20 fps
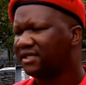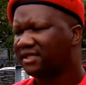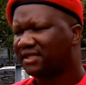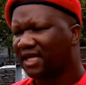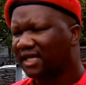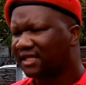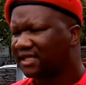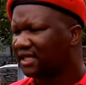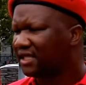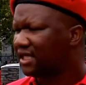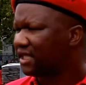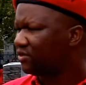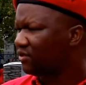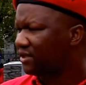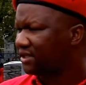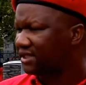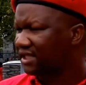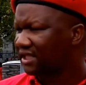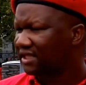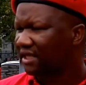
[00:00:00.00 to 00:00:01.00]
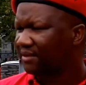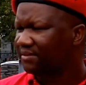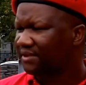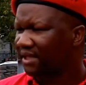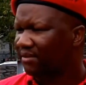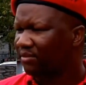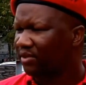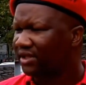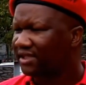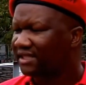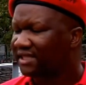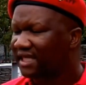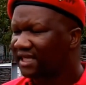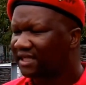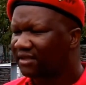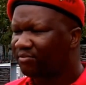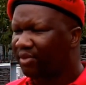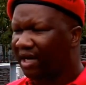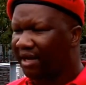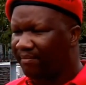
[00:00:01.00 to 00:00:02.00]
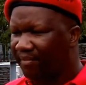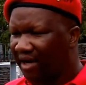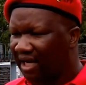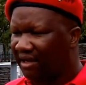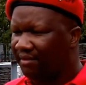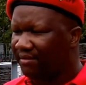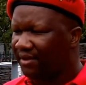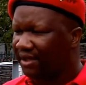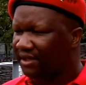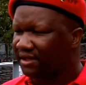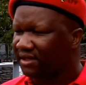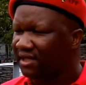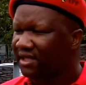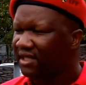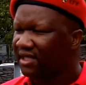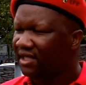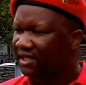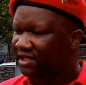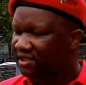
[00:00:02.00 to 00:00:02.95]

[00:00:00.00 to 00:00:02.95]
structure that was set up somewhere. It's set by Parliament.